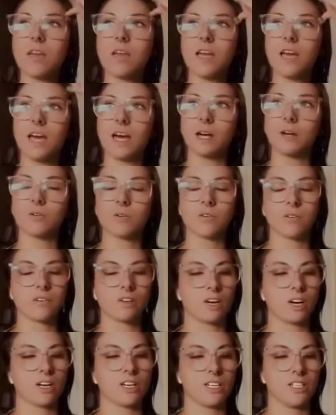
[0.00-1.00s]
How
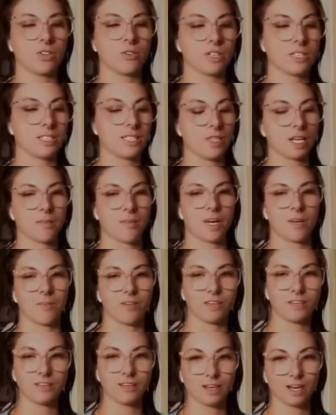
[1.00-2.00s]
are you doing today,
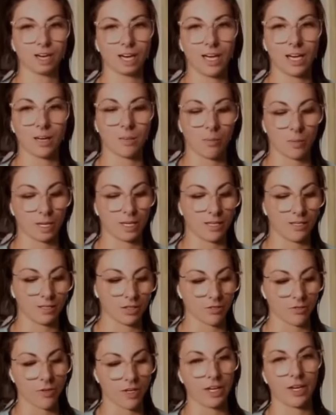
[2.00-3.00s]
baby? I am making this
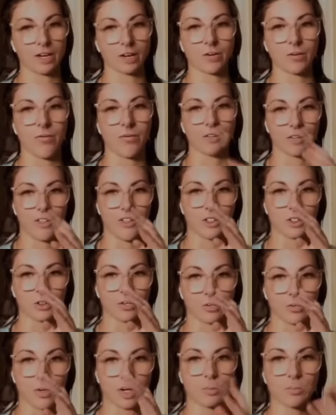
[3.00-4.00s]
video
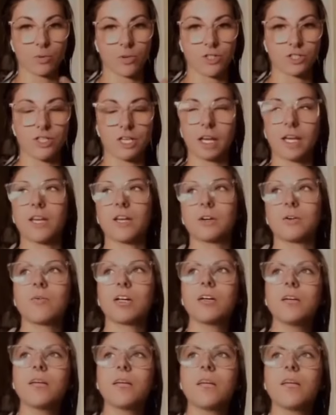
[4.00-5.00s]
to appreciate you,
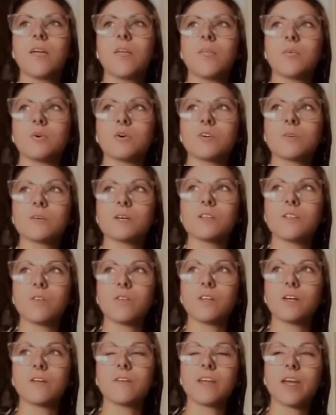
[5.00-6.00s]
more about the
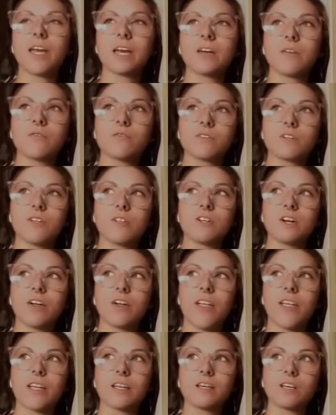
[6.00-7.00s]
love I have for you,
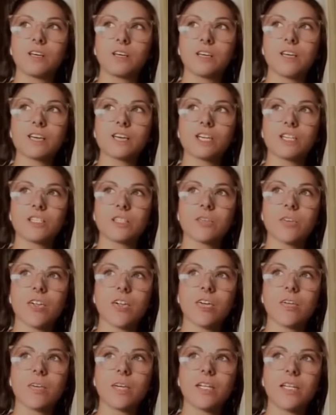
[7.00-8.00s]
darling, and to
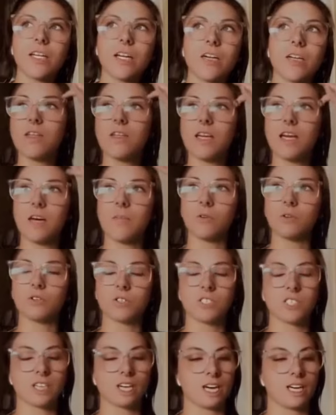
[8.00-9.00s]
prove myself that I'm not
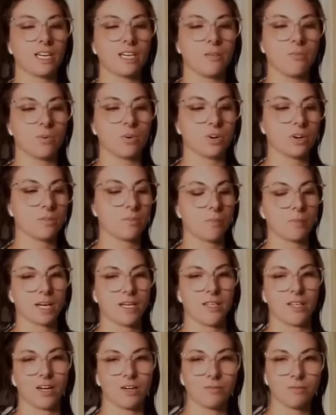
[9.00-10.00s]
shy anymore, my
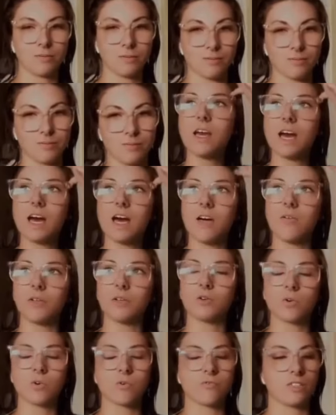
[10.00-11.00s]
love. How you
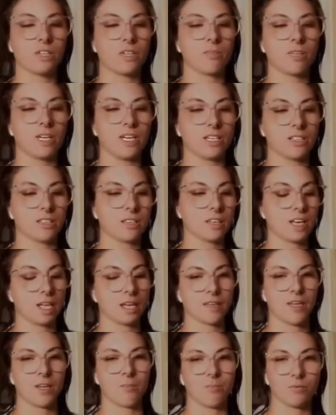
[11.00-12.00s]
go fit make
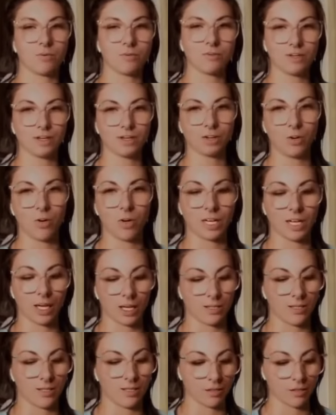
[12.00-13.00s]
any
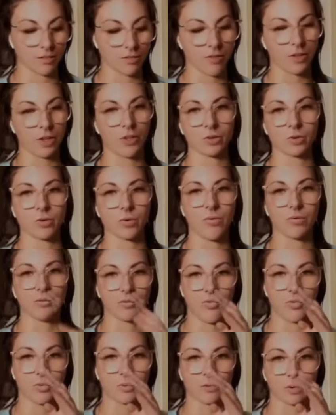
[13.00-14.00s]
pre-recorded video
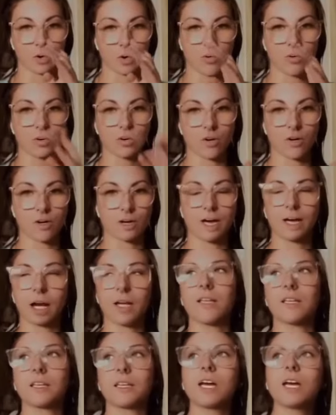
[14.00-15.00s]
to talk and
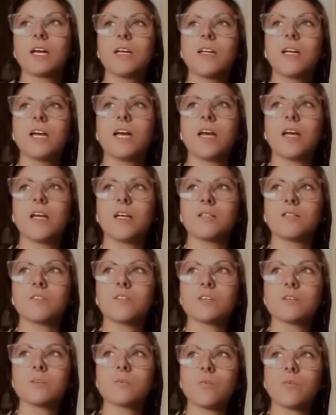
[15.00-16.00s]
yarn anything
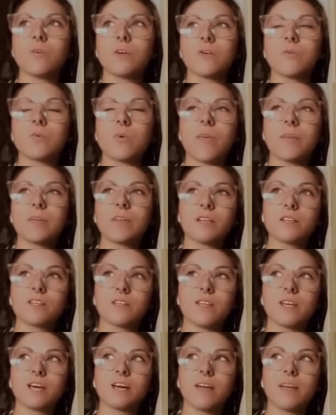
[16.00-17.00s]
where you want make
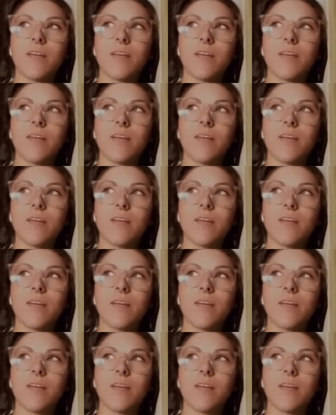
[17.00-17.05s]
yarn.